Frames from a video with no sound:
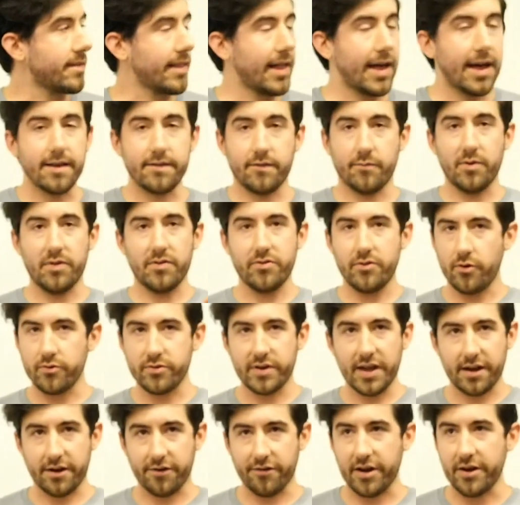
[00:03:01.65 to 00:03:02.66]
class with no
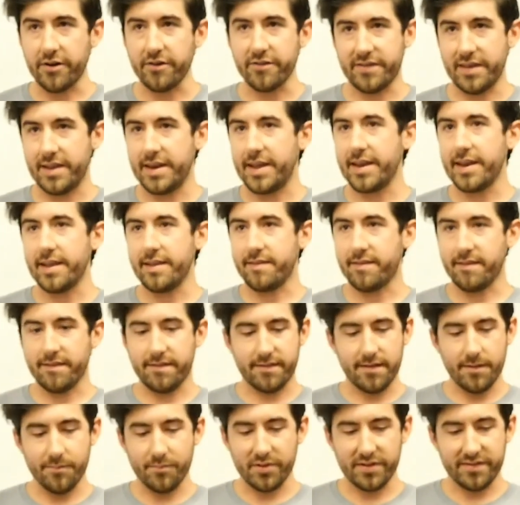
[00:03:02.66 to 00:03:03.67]
decorators in it. It's
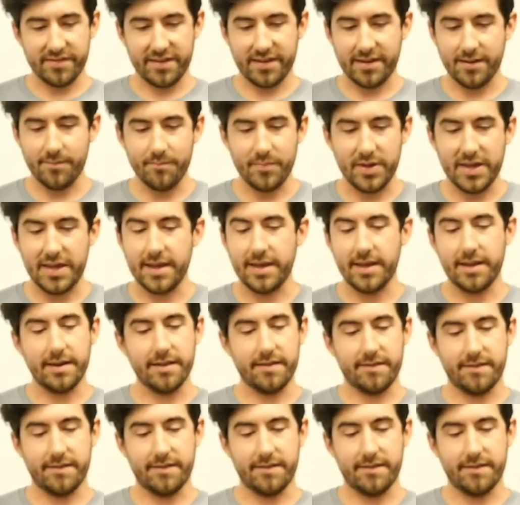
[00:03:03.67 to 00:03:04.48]
as simple as it can be, and